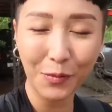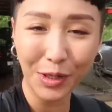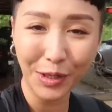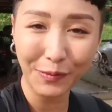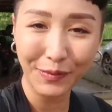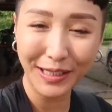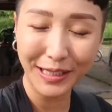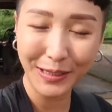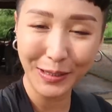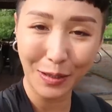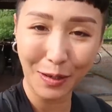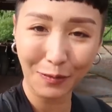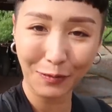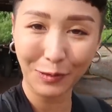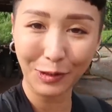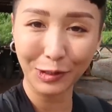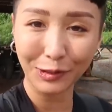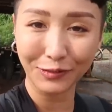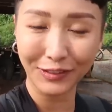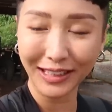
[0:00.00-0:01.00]
in one of these
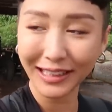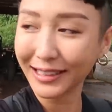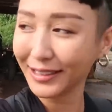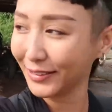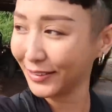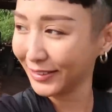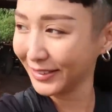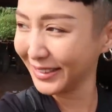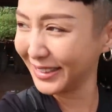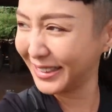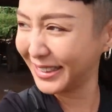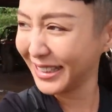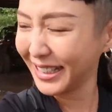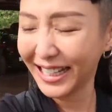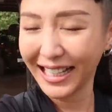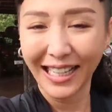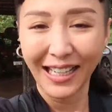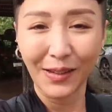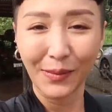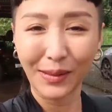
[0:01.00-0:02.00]
off-road vehicles.
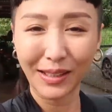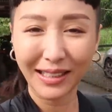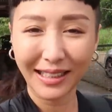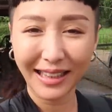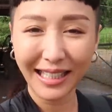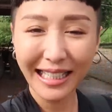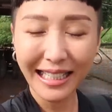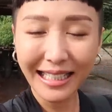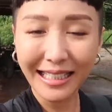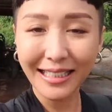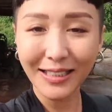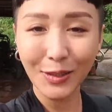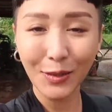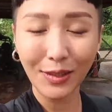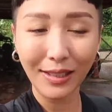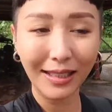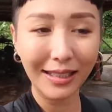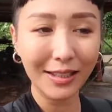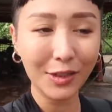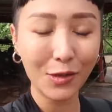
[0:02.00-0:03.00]
Well, the thing is,
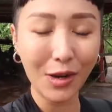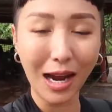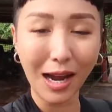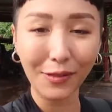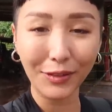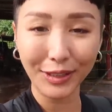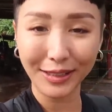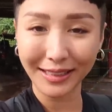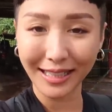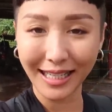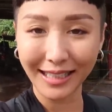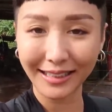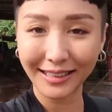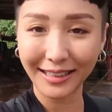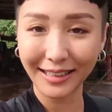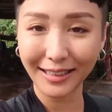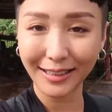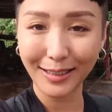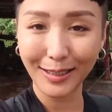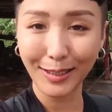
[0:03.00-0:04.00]
you need a driver's
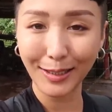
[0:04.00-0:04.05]
license